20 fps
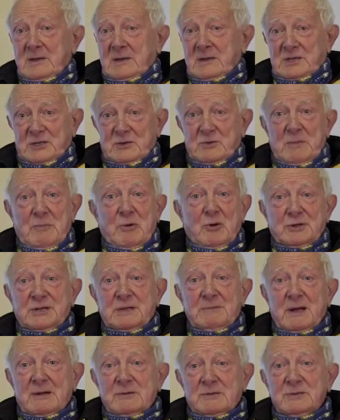So we brought
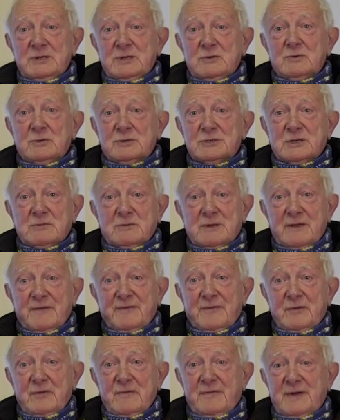him out underwater with a
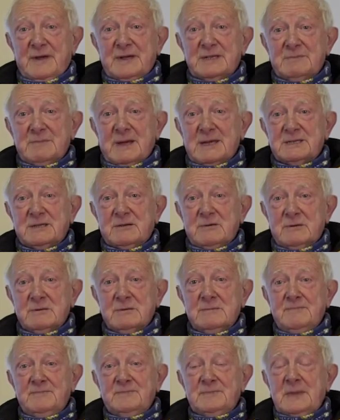full face mask
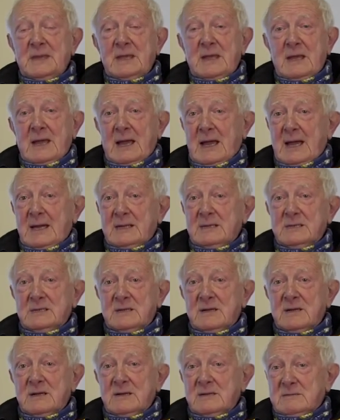on, and